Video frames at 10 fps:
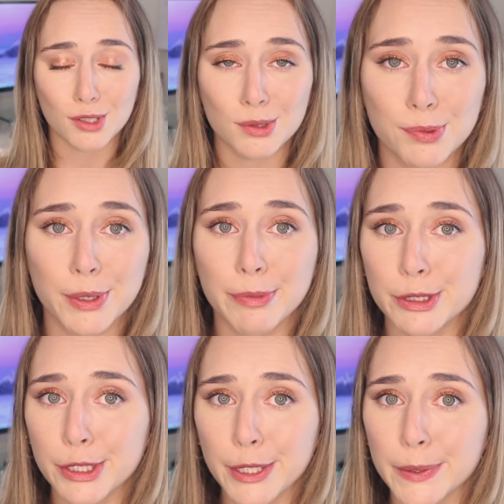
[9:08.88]
That's pretty
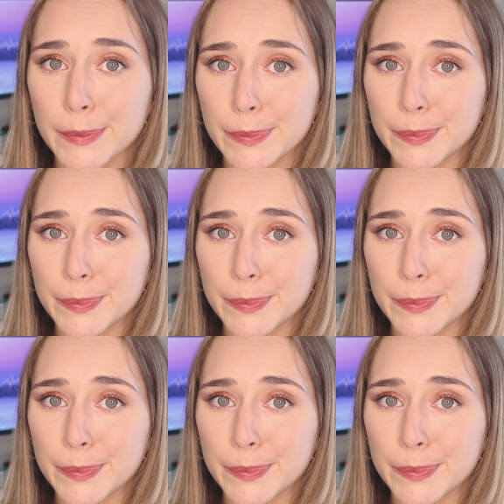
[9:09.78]
much it.